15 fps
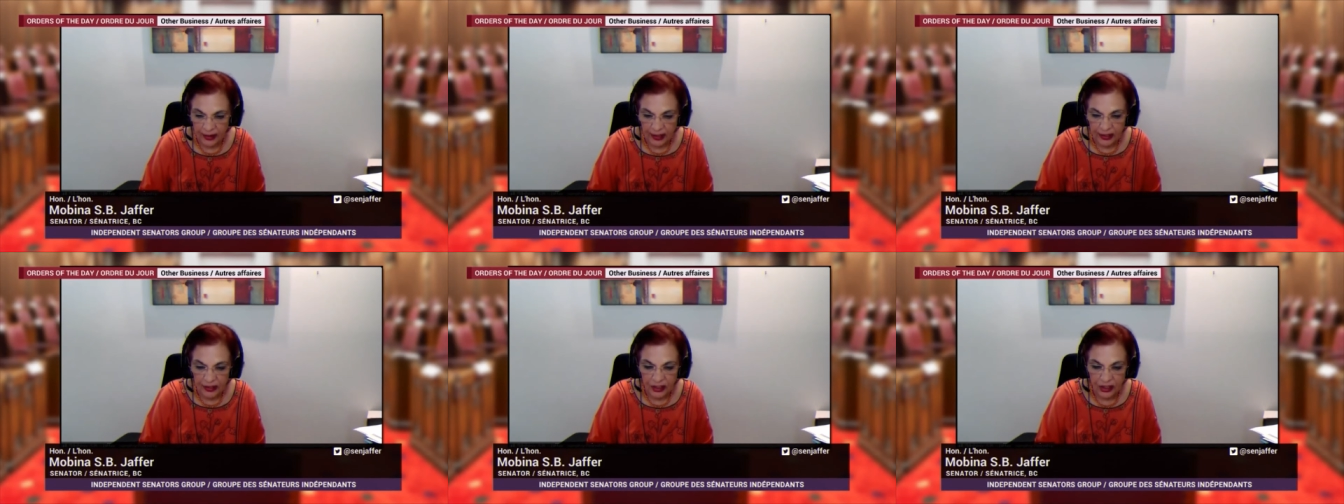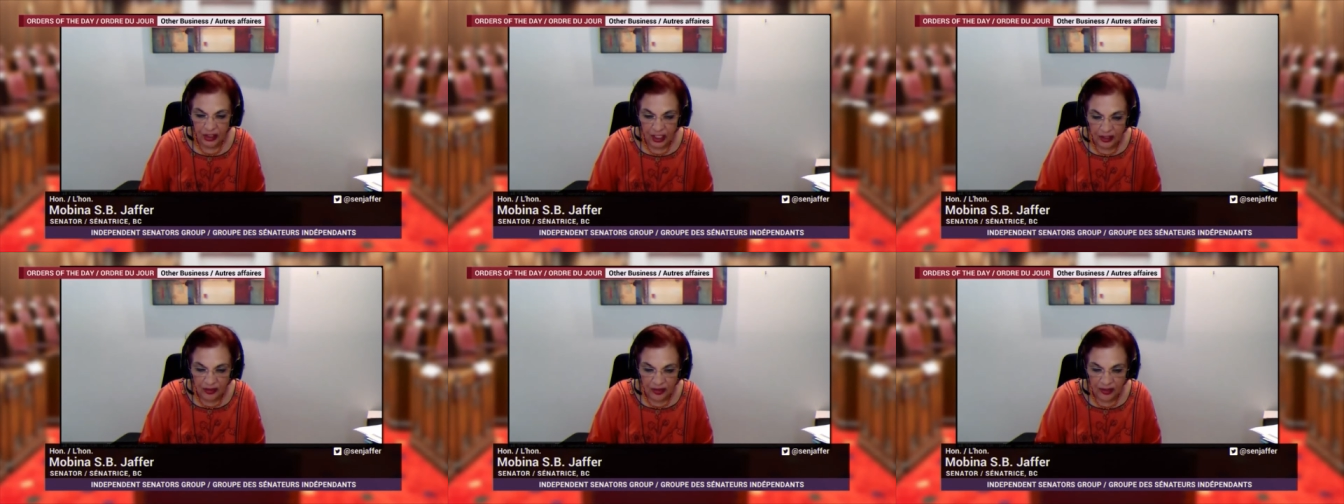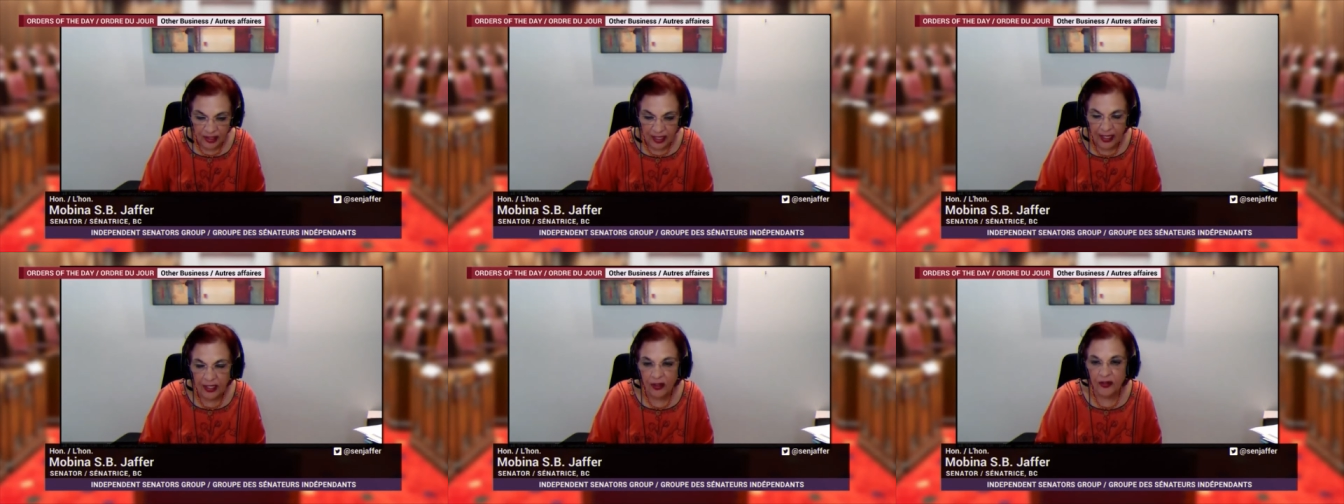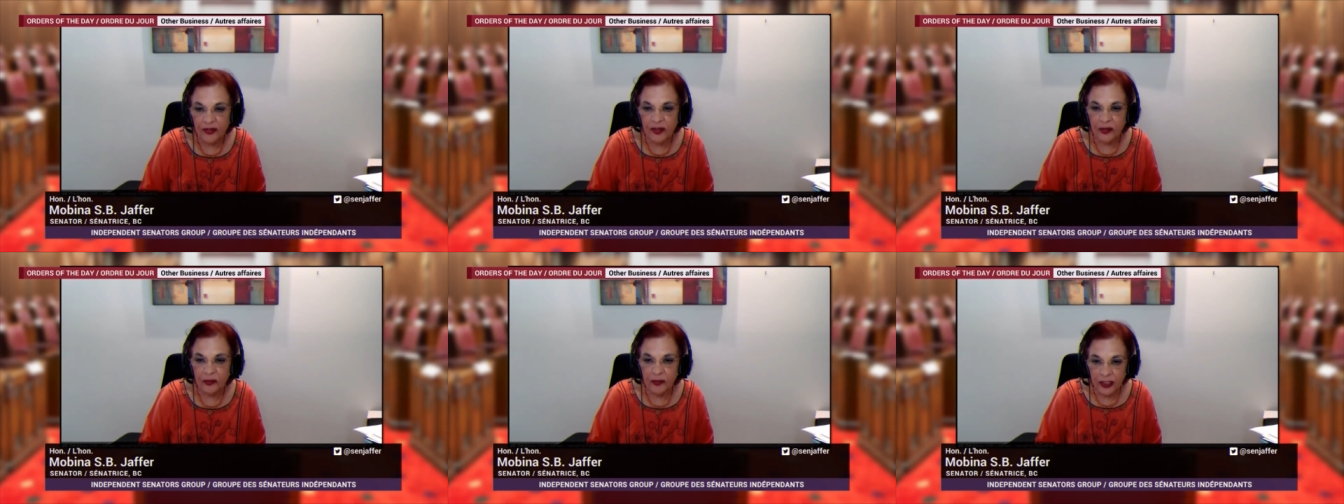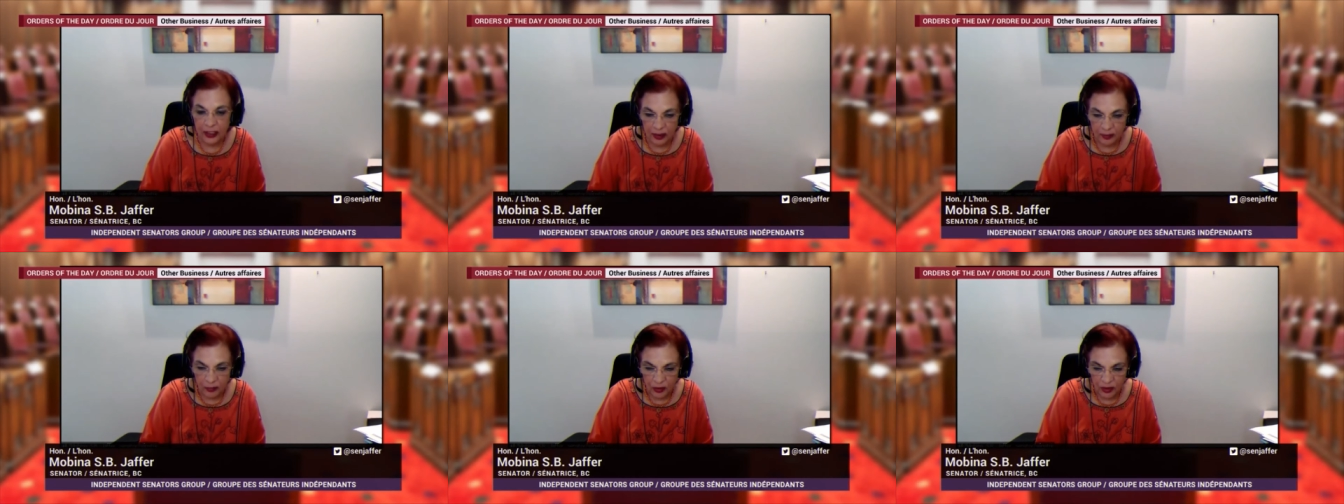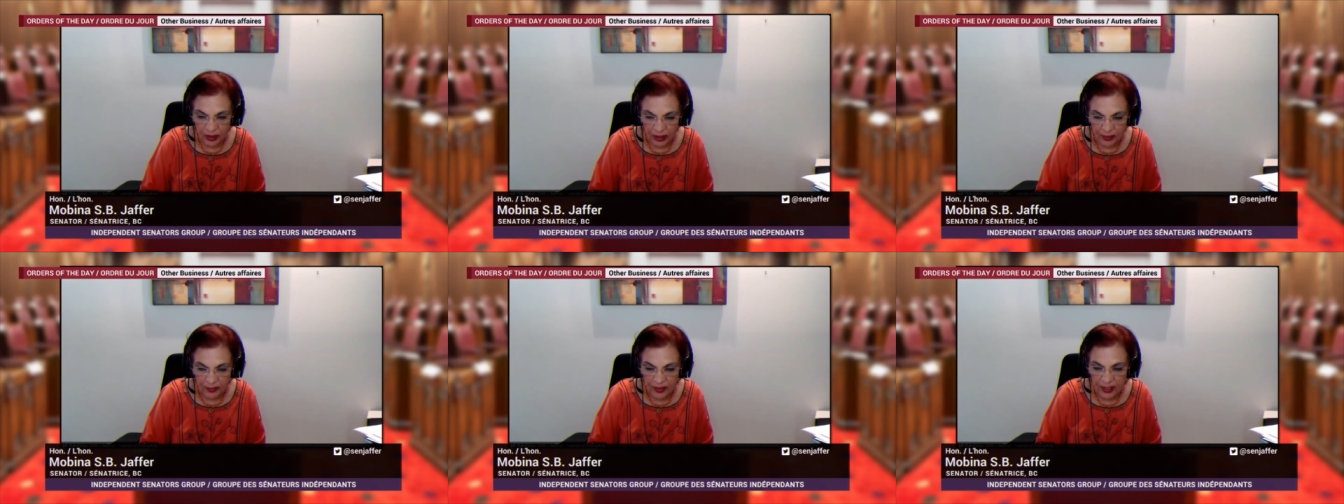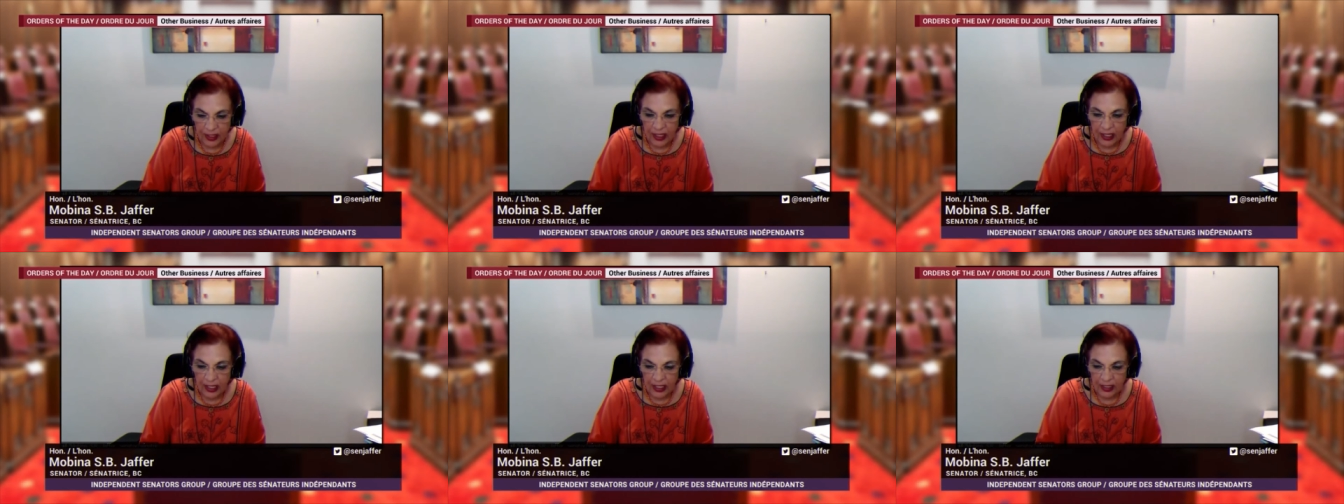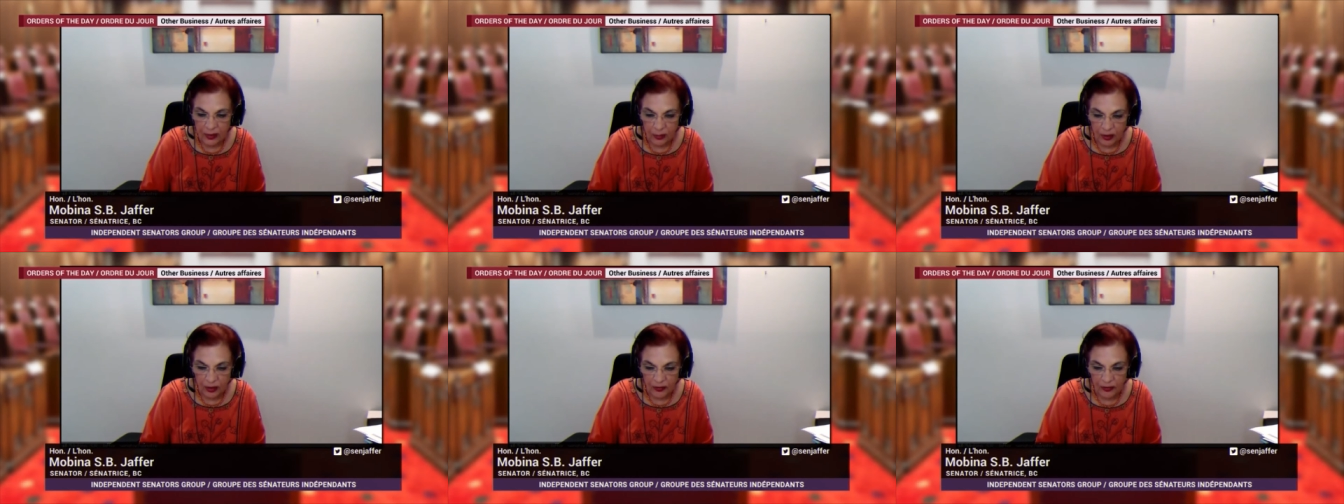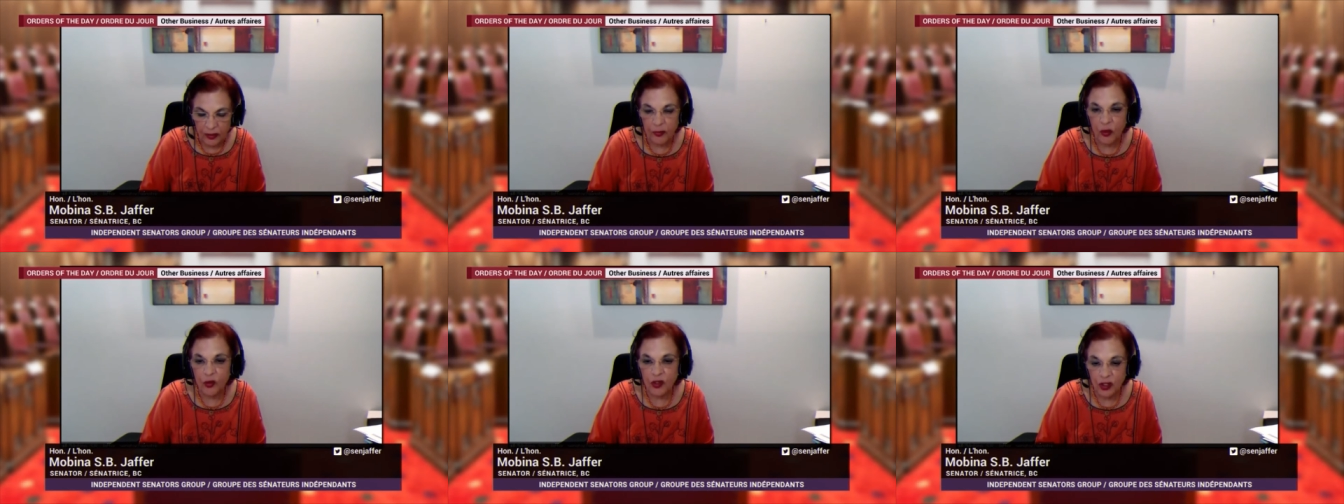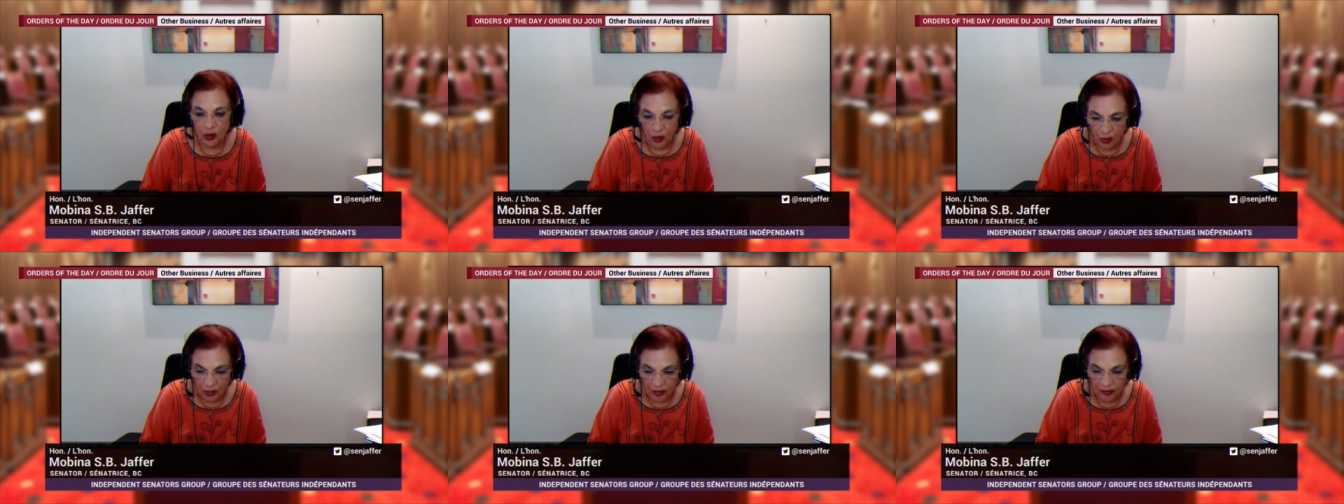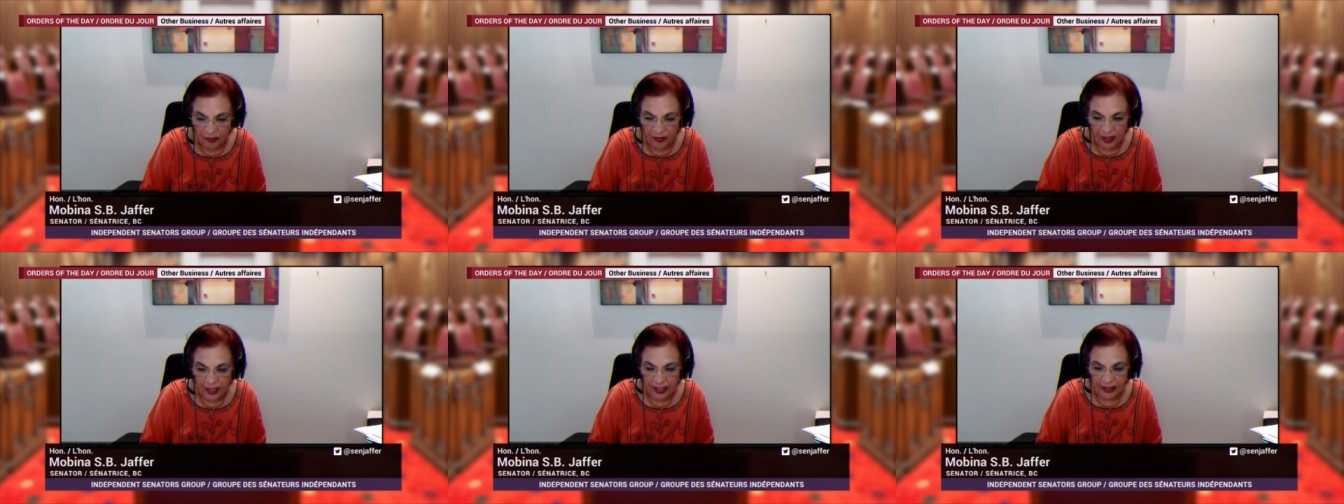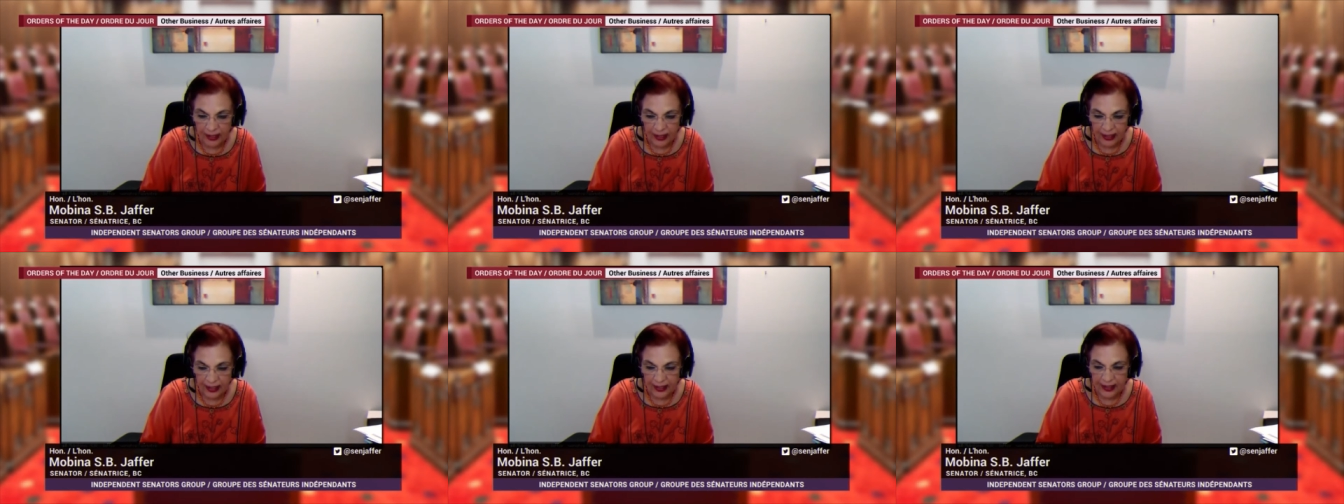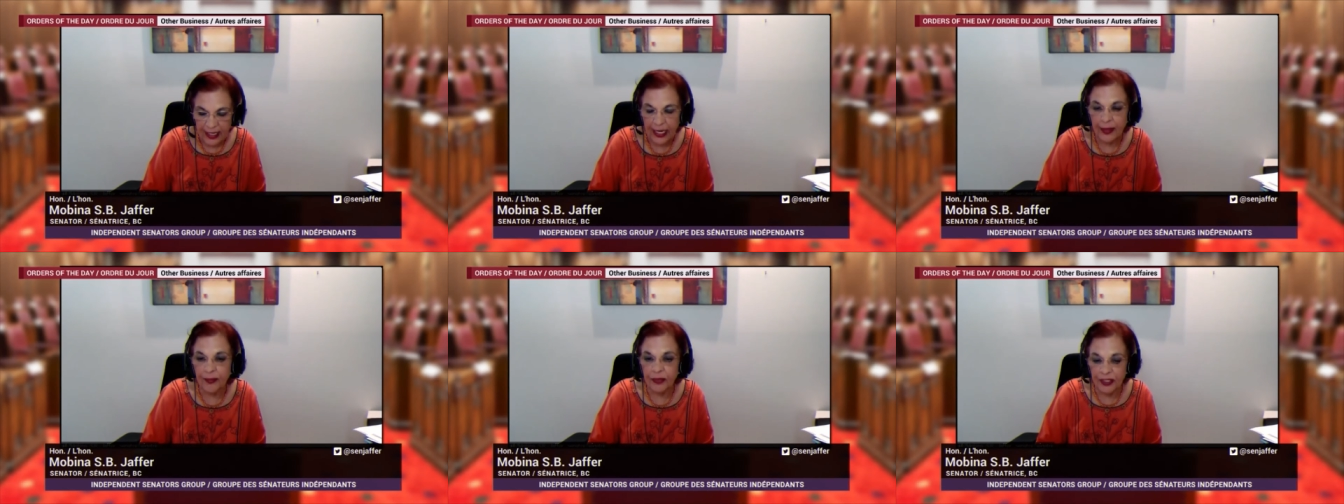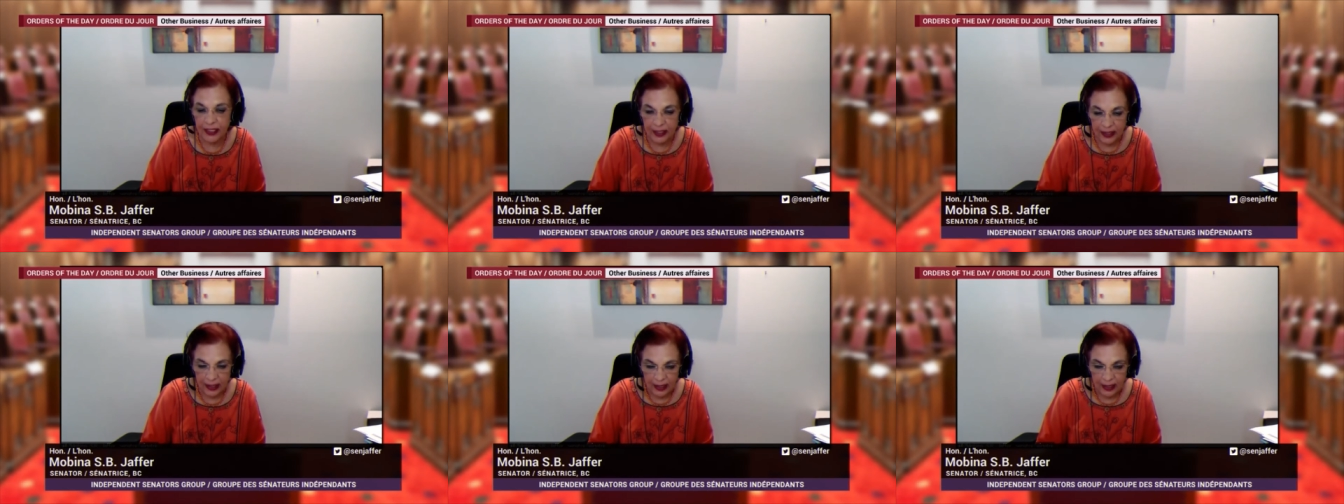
The genocide of the Uyghur Muslims is one of the most horrifying things happening